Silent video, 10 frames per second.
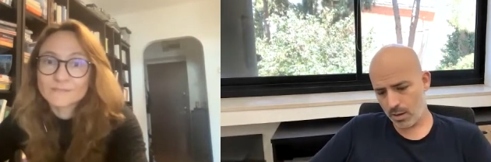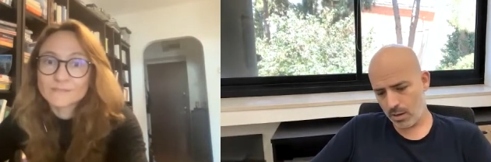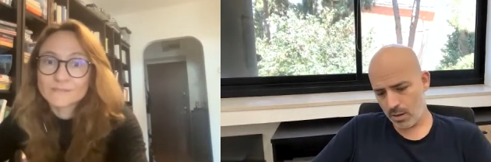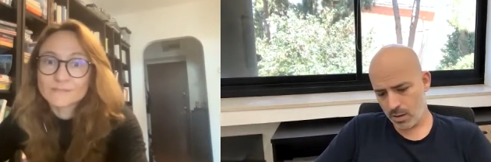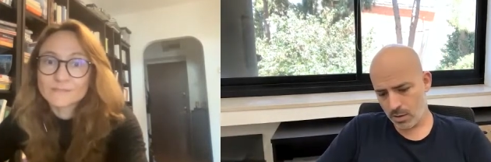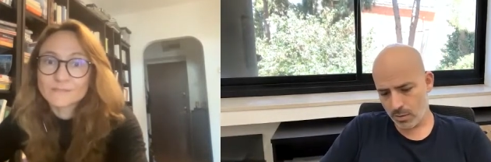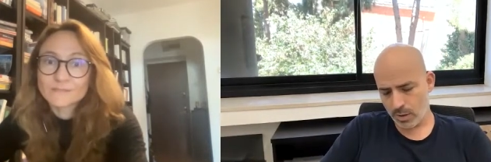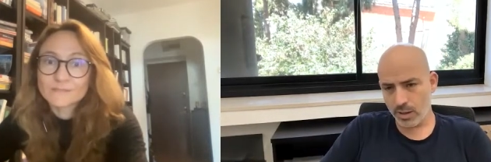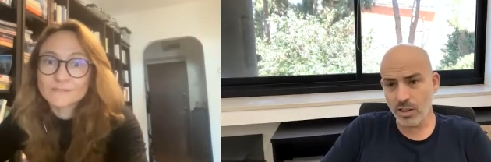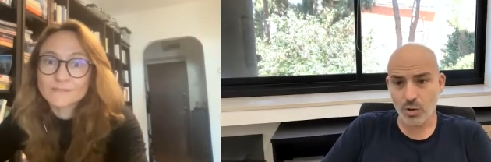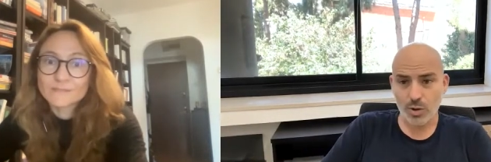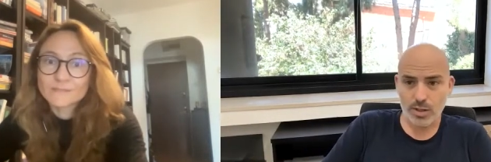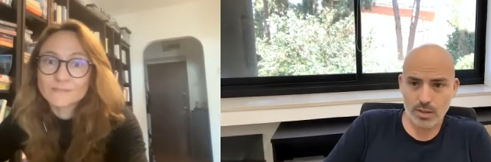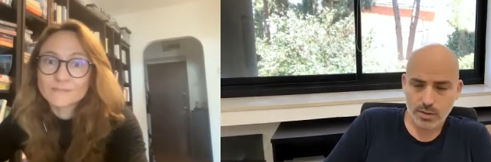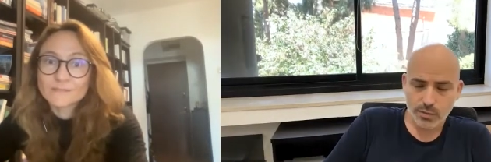Speaker 1: you know,
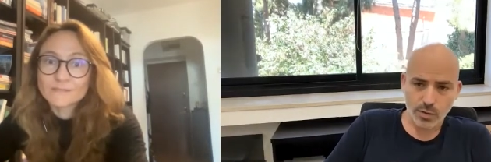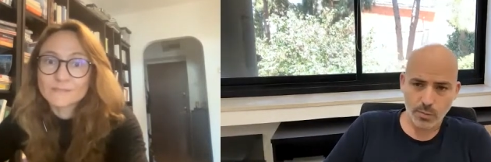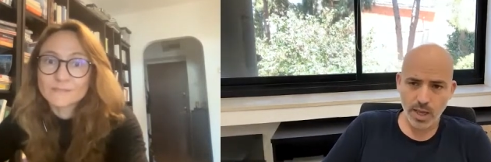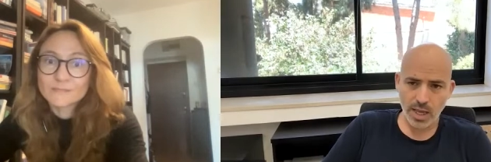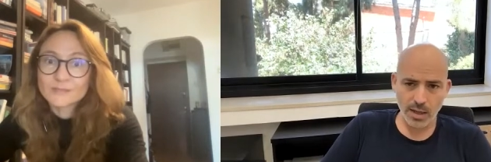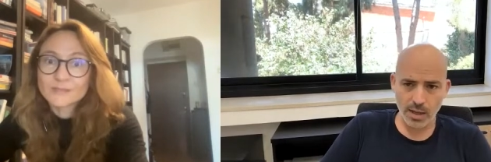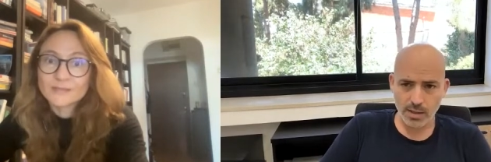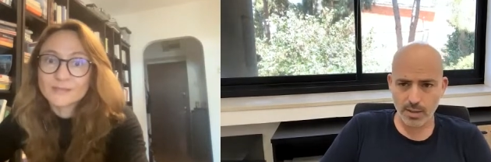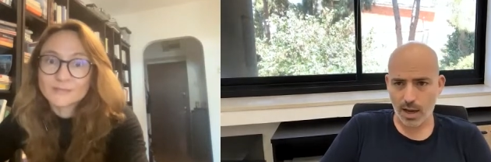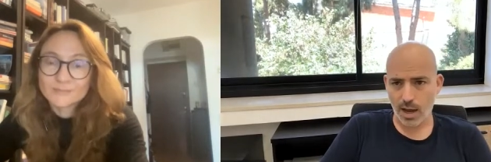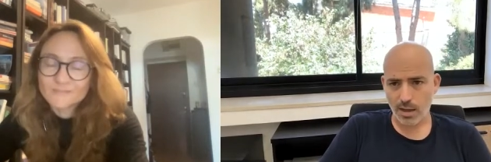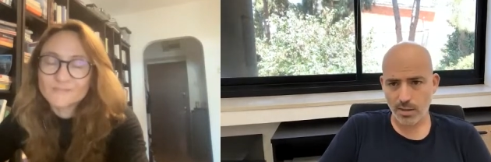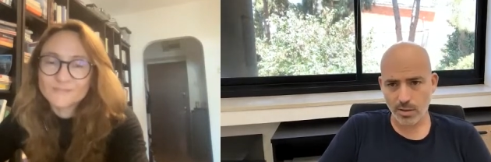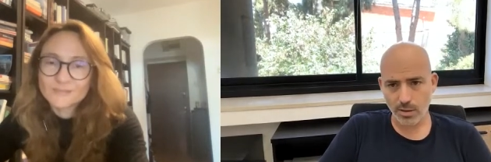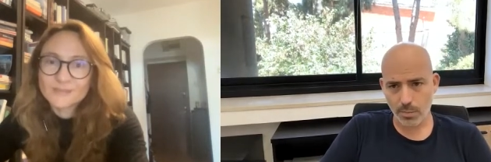interest from many sides
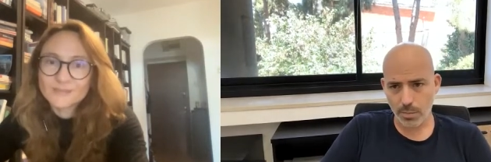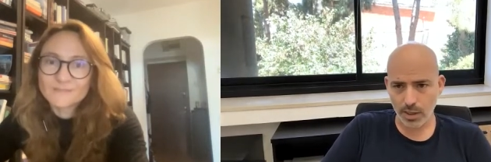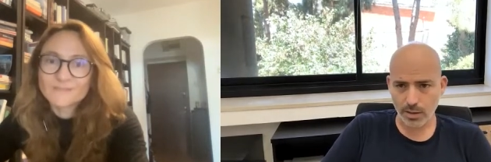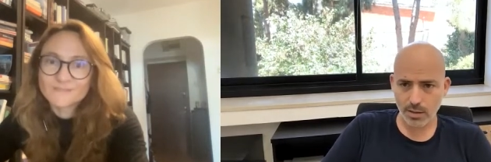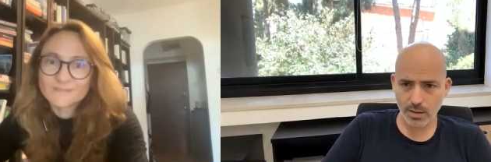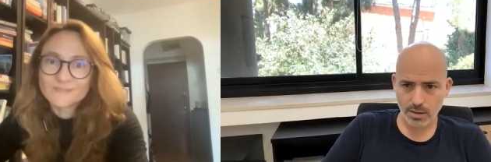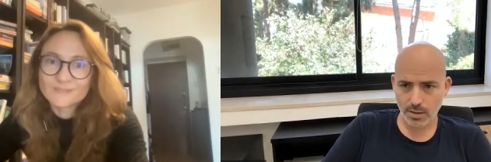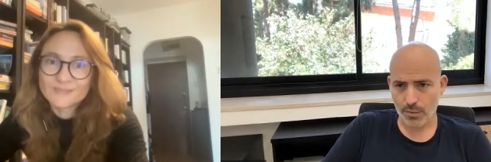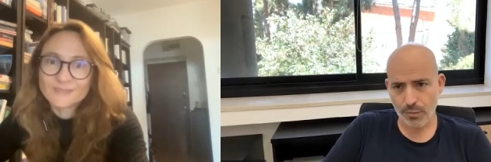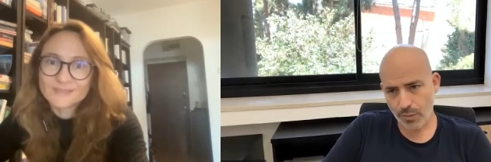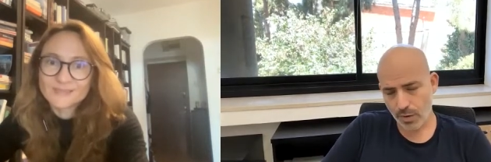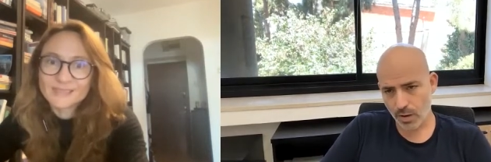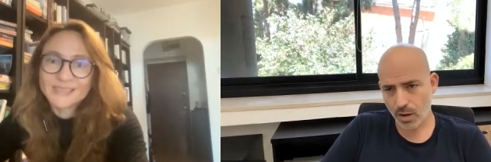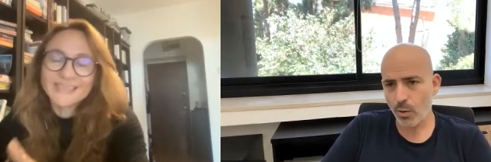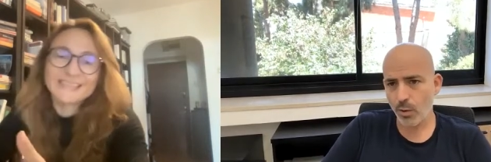to depict it as if uh,
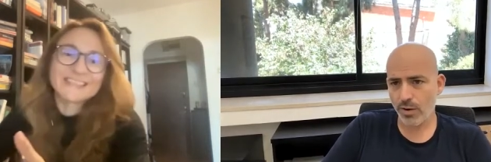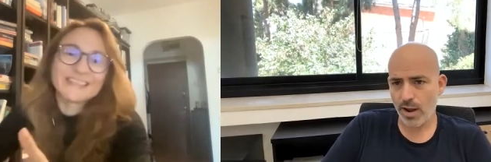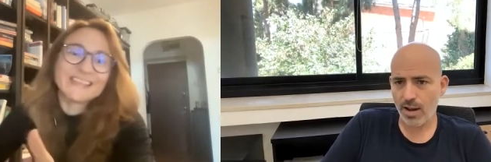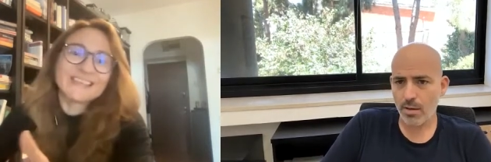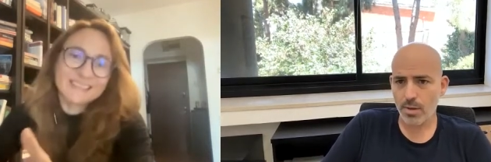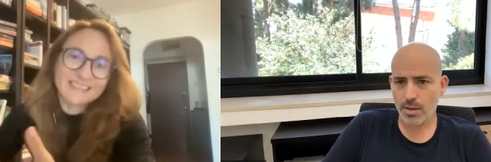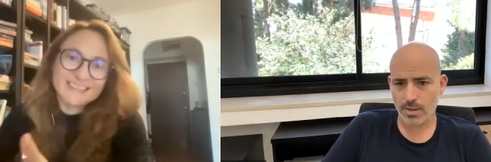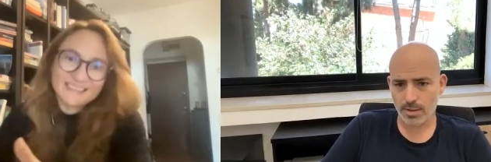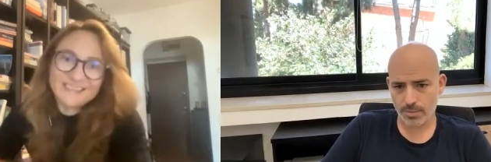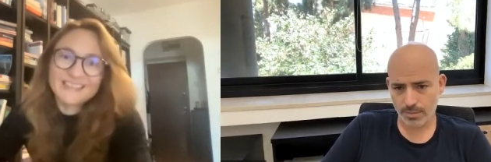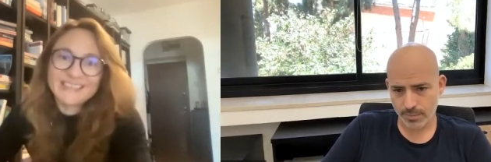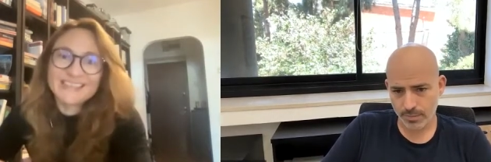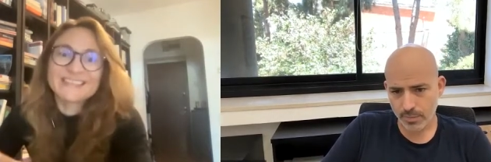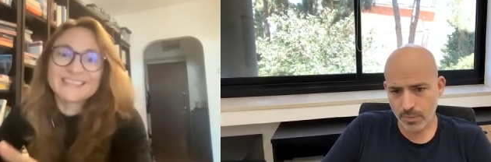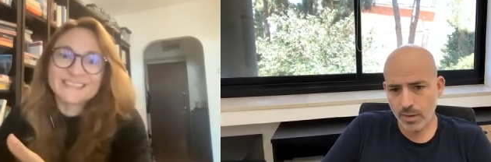we're it enemies.
Speaker 2: It
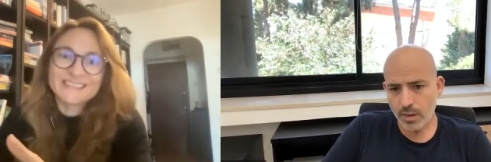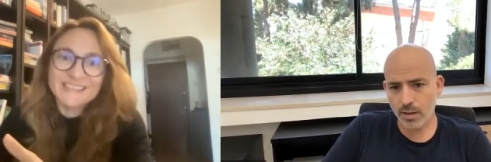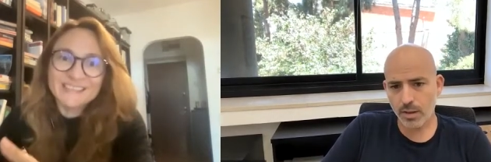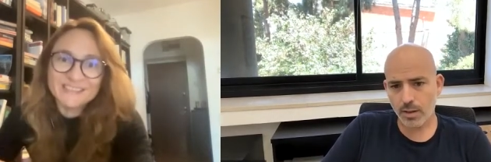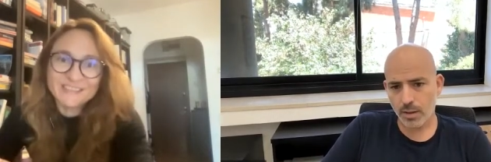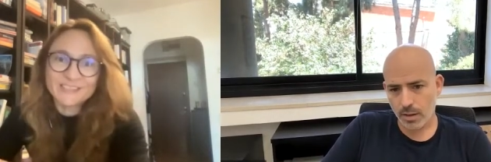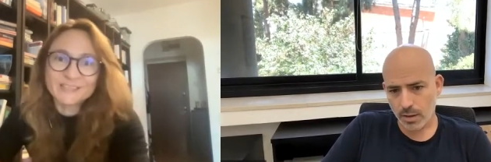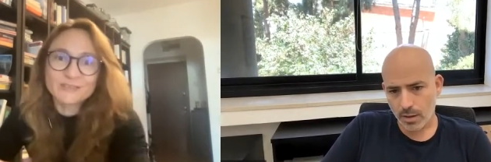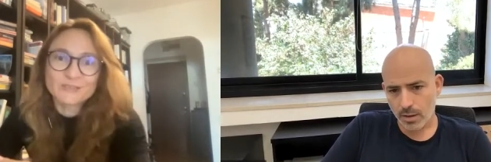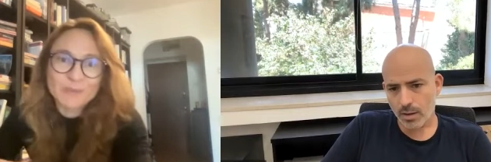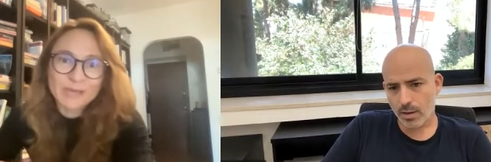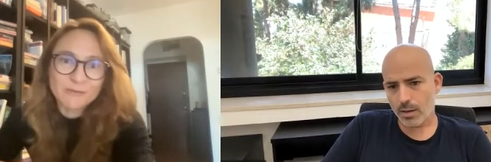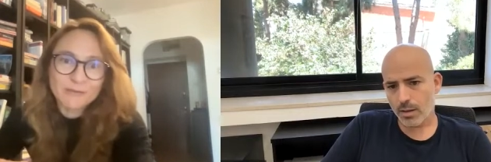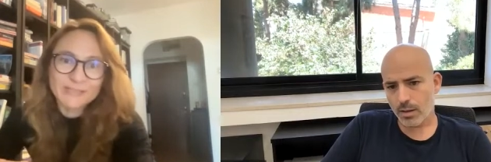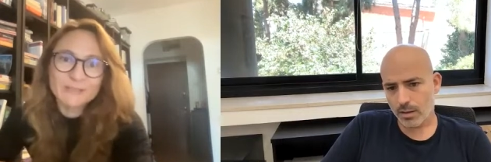is easier to
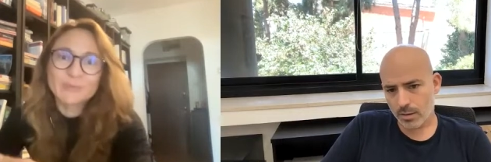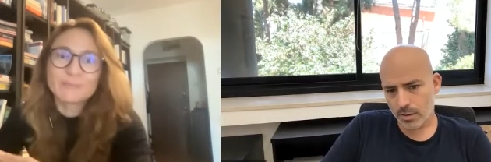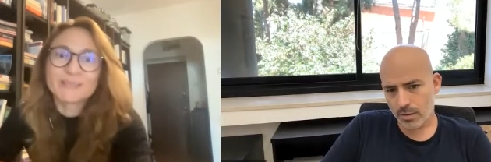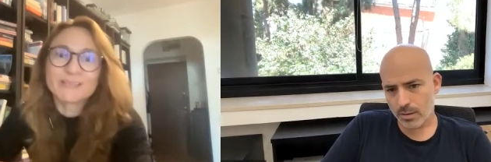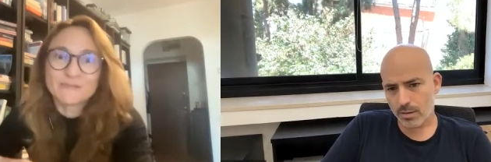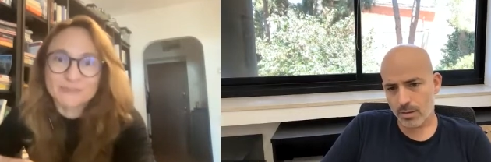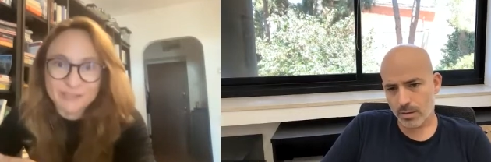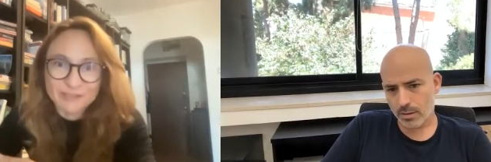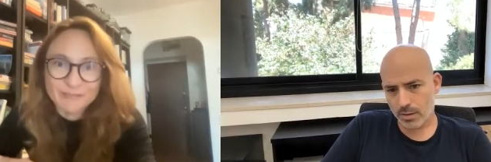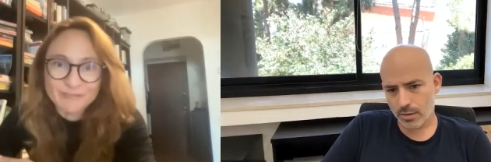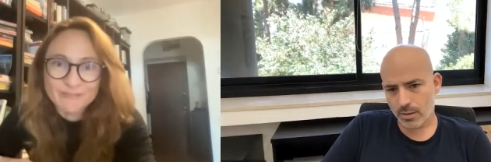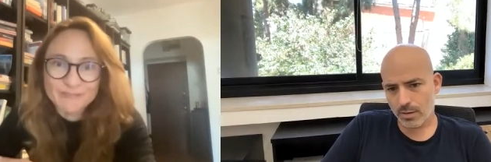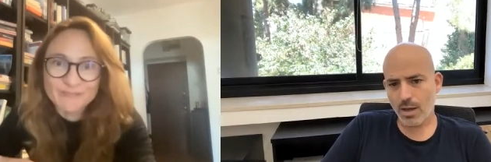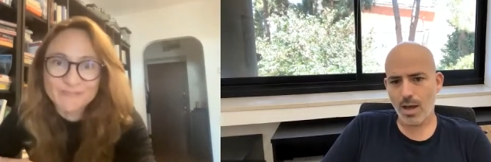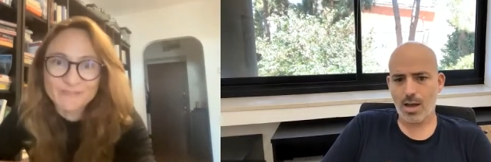speculate people's fear.
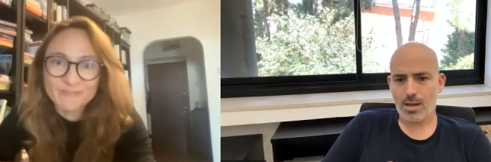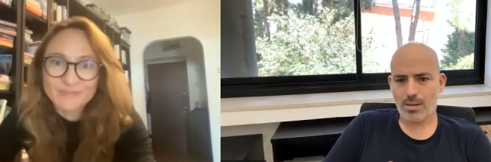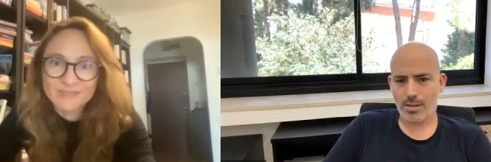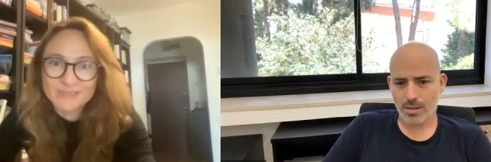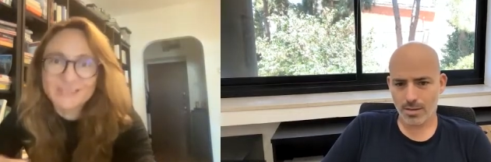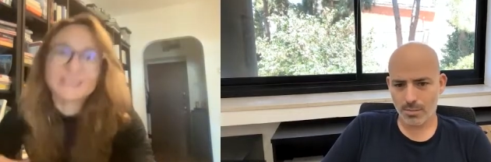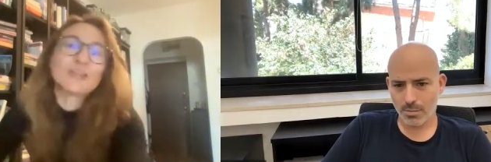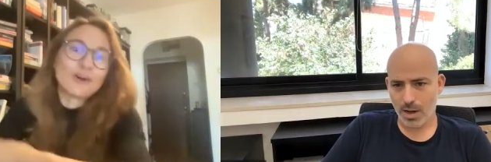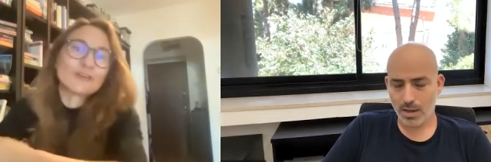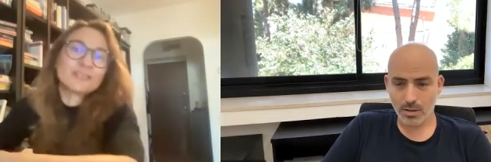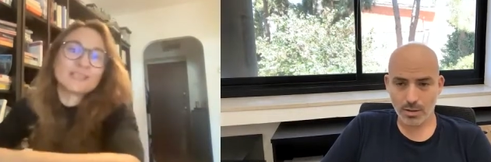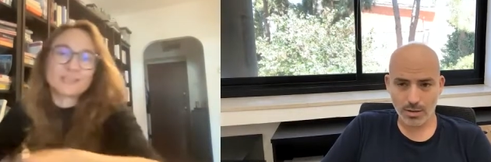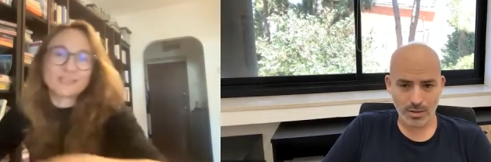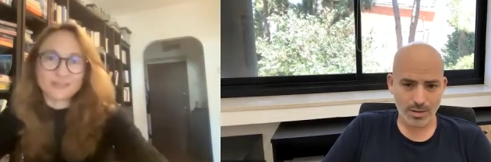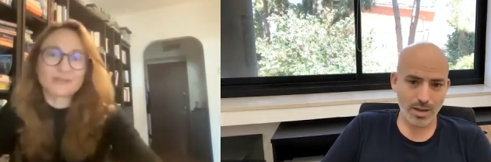
Speaker 1: Yes. in order
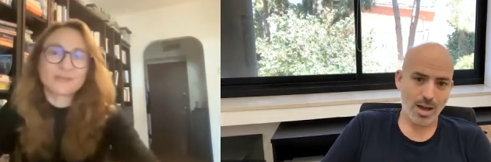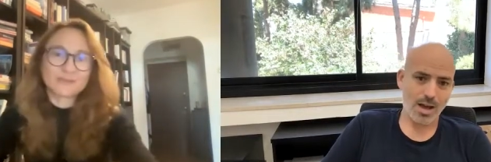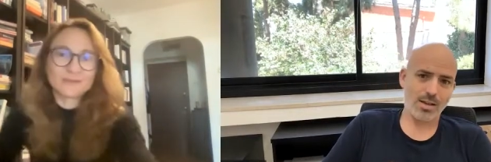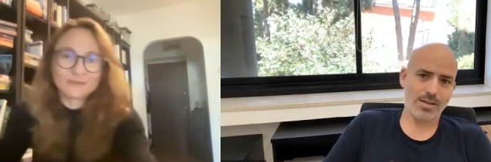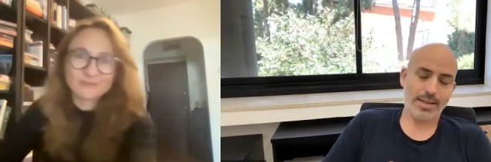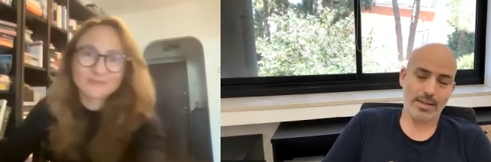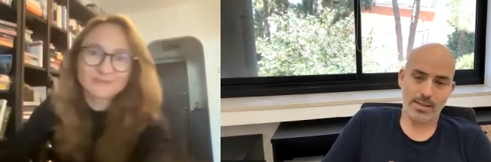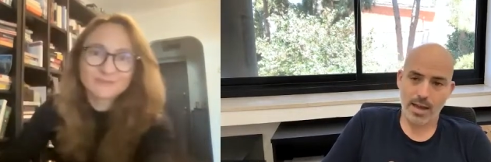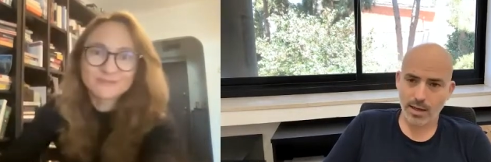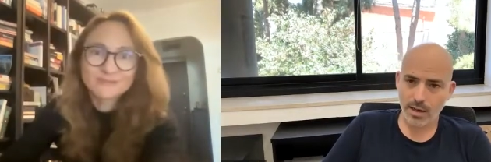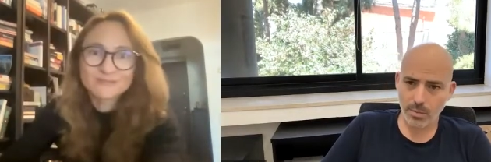but, uh, yes, exactly.